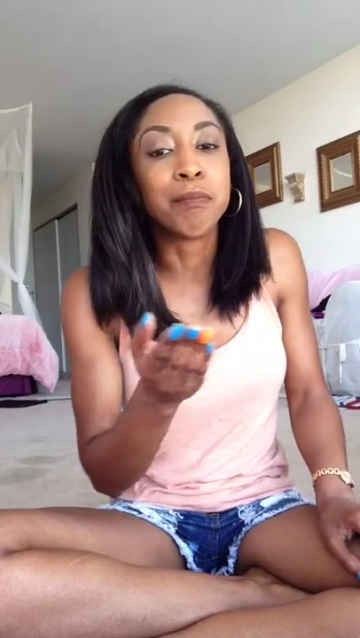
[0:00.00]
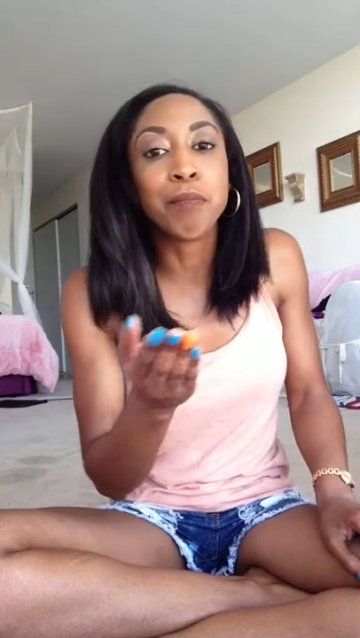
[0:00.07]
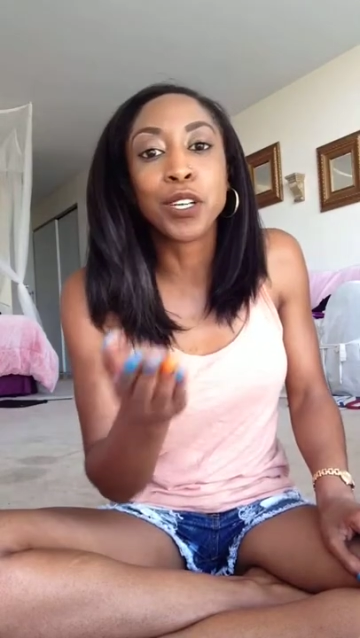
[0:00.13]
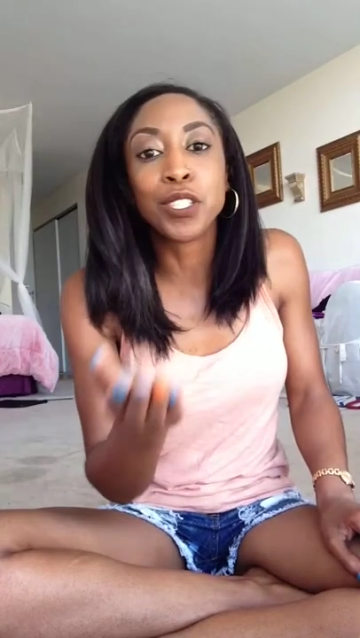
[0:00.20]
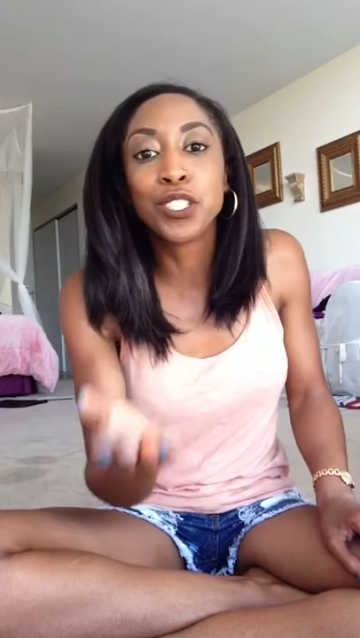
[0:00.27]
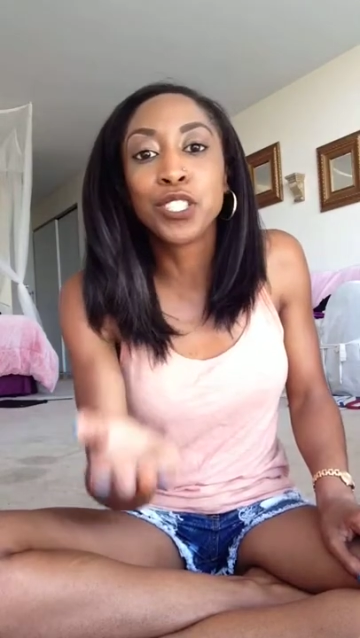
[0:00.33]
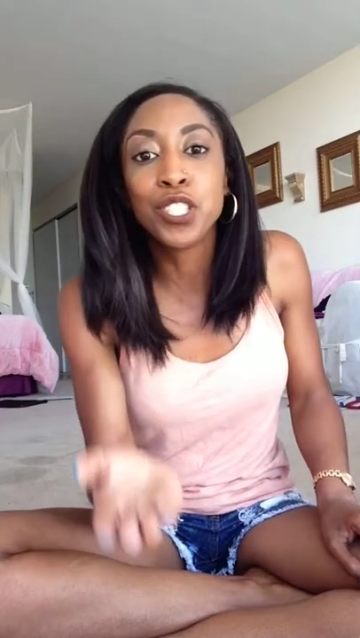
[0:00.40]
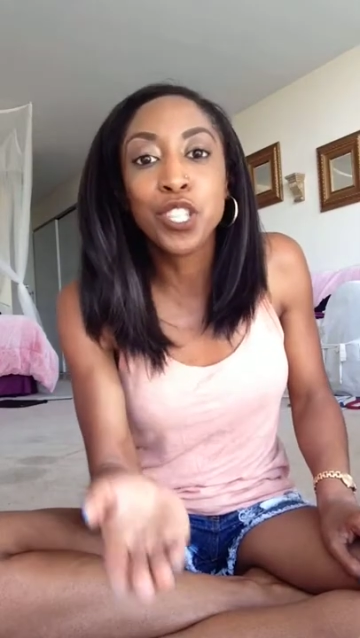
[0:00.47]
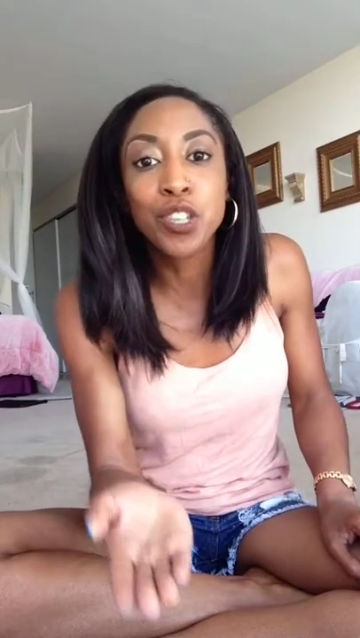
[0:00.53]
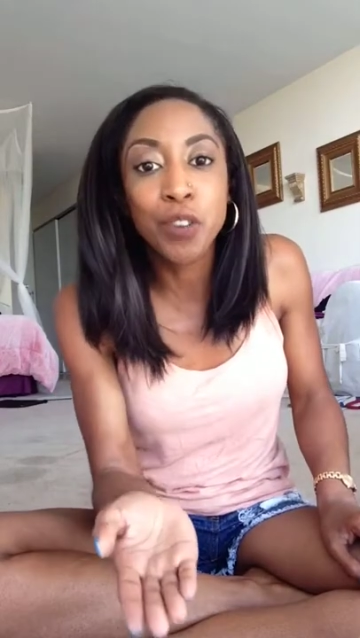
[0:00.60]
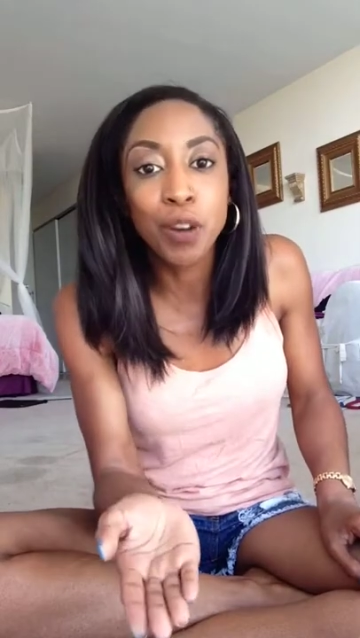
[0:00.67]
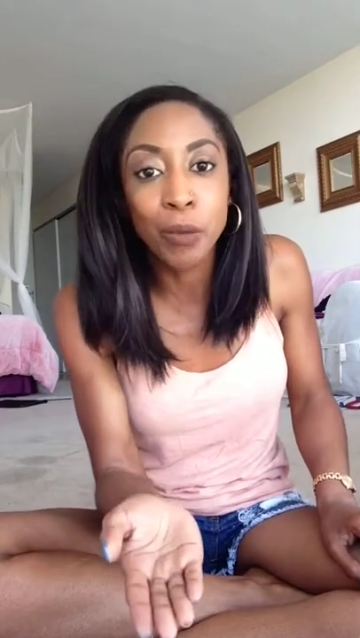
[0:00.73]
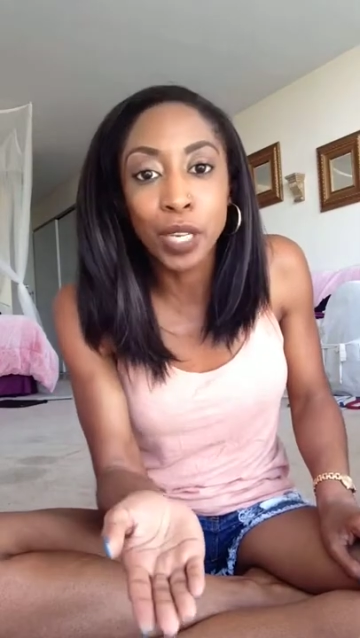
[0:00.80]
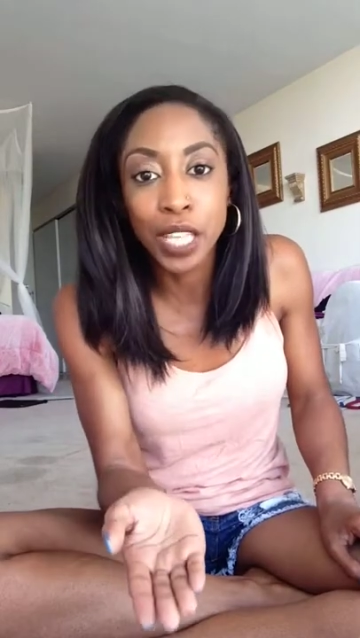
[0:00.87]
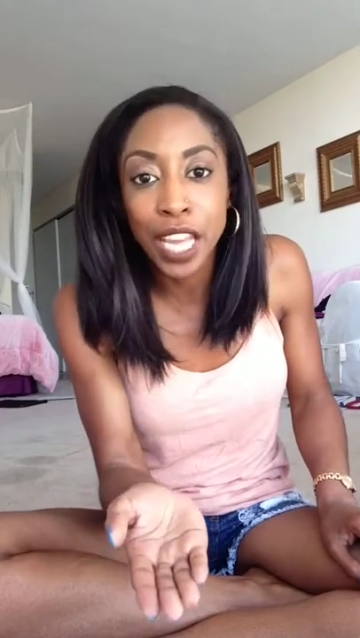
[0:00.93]
pursue
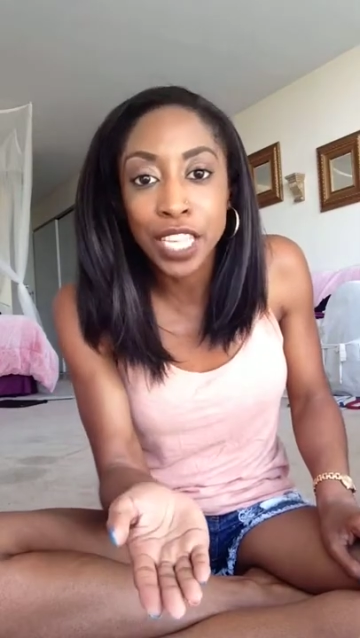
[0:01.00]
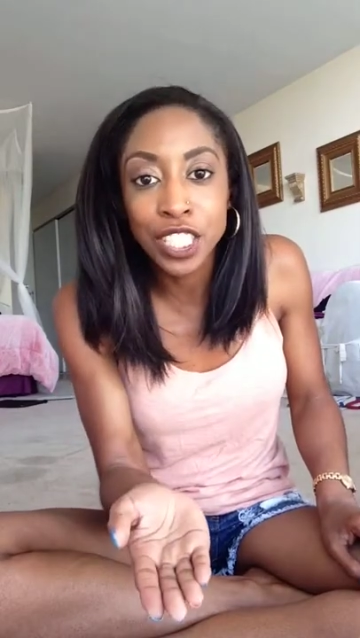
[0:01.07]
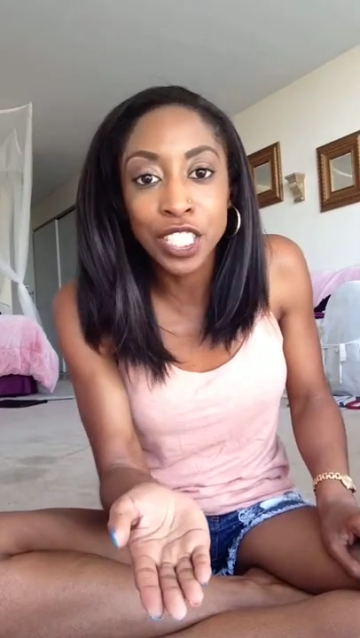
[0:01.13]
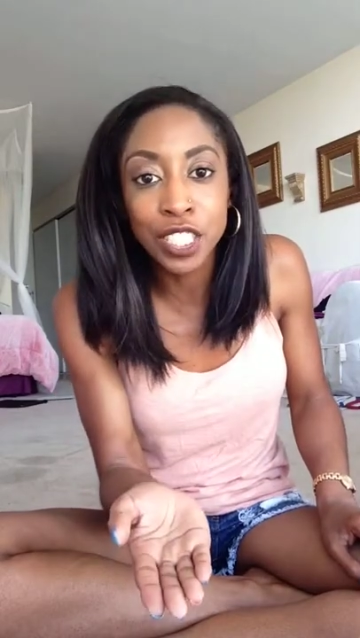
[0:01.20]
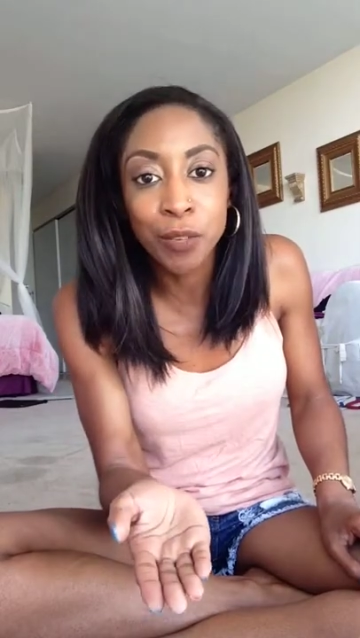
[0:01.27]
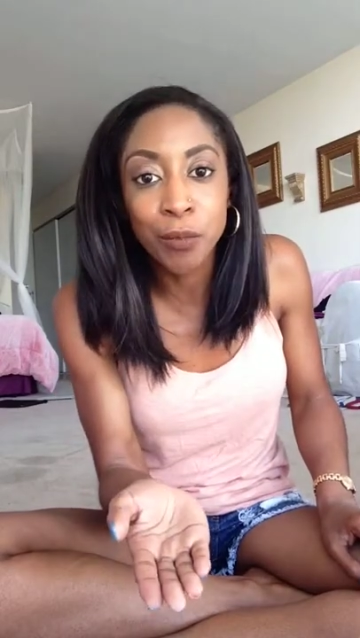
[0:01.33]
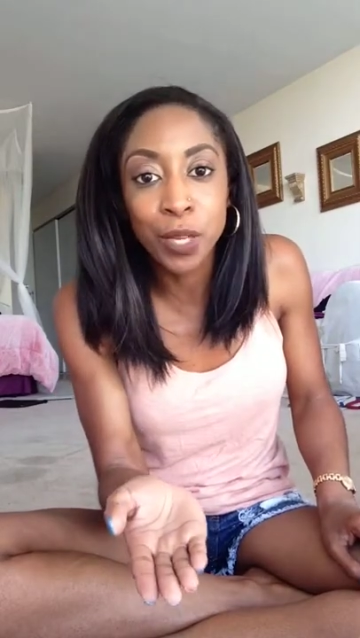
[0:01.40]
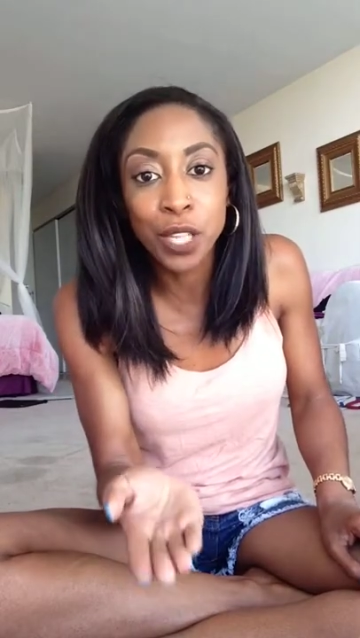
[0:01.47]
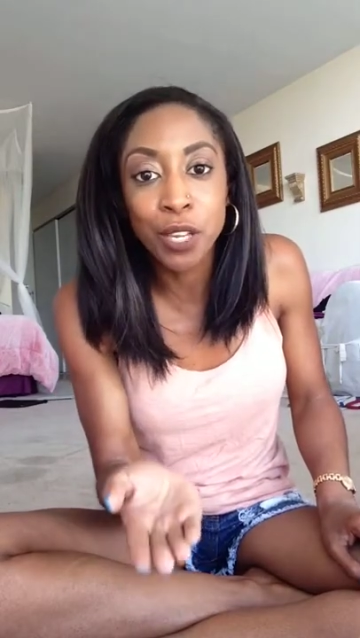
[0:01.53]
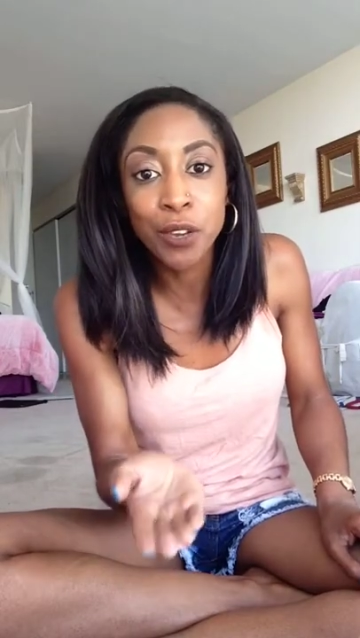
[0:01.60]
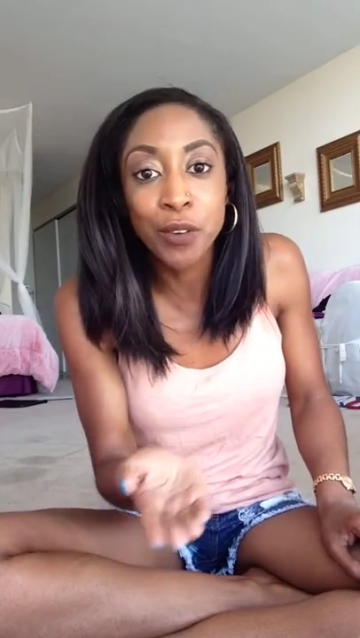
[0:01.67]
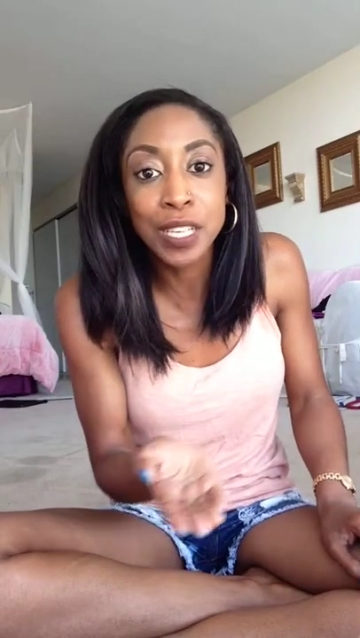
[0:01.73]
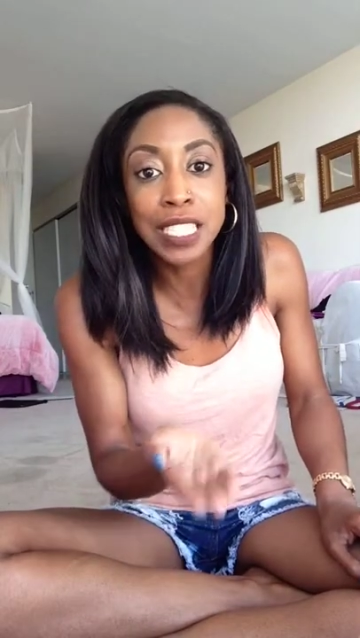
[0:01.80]
a relationship with you.